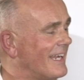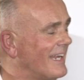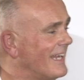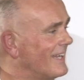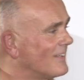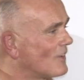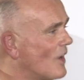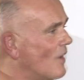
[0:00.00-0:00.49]

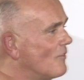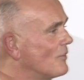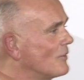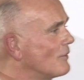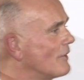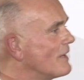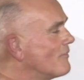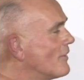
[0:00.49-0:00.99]
is often
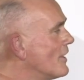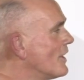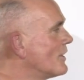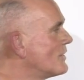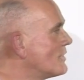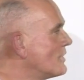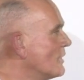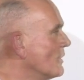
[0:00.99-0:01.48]
referred
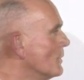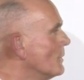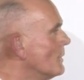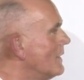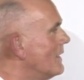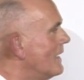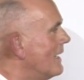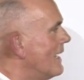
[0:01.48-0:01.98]
to
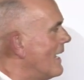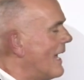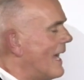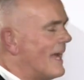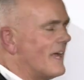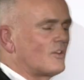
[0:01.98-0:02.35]
as